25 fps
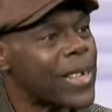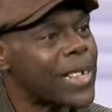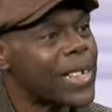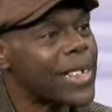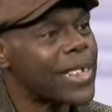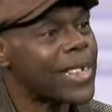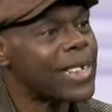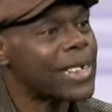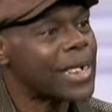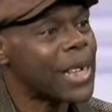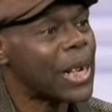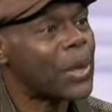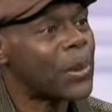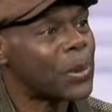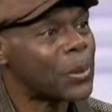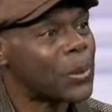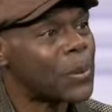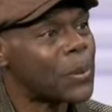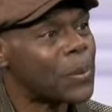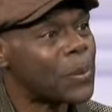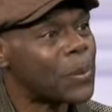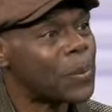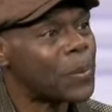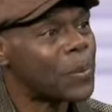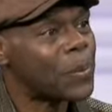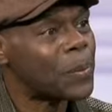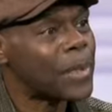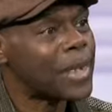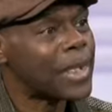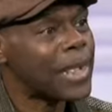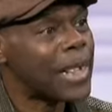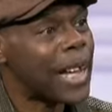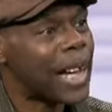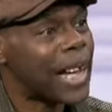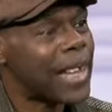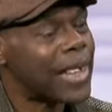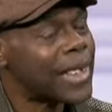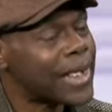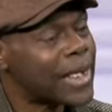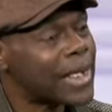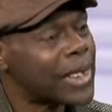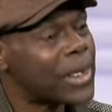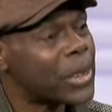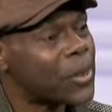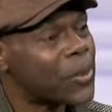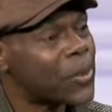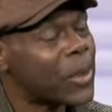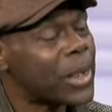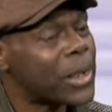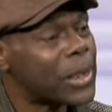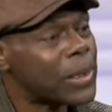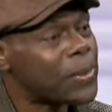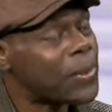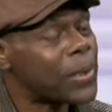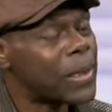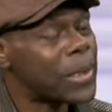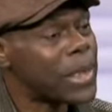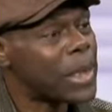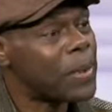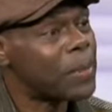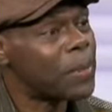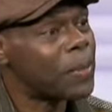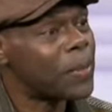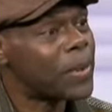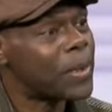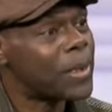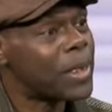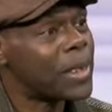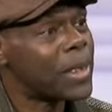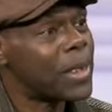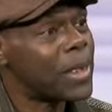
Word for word: figured it out and that it works for them.